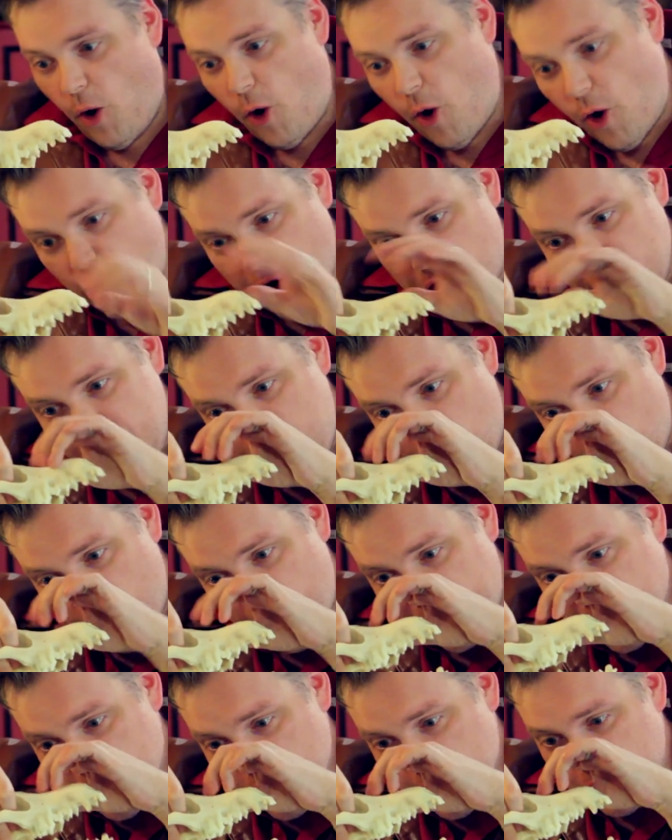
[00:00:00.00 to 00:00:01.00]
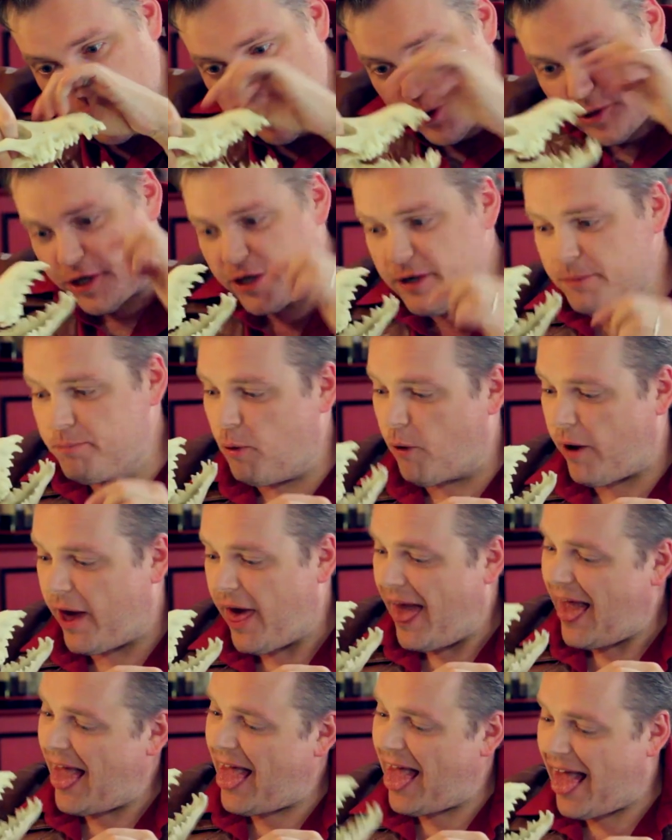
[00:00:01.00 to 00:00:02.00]
Oh, good boy. Who's a good
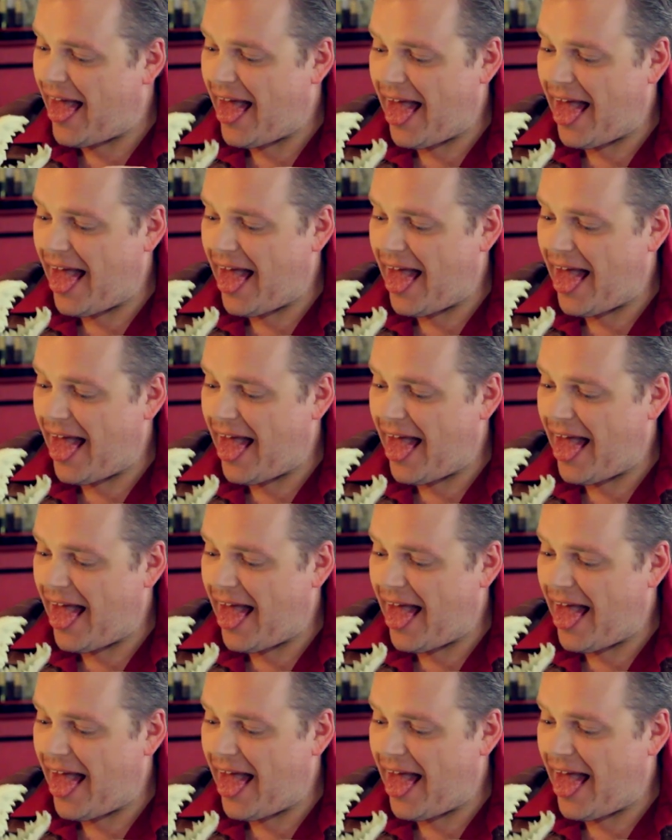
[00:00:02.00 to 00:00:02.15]
boy? Don't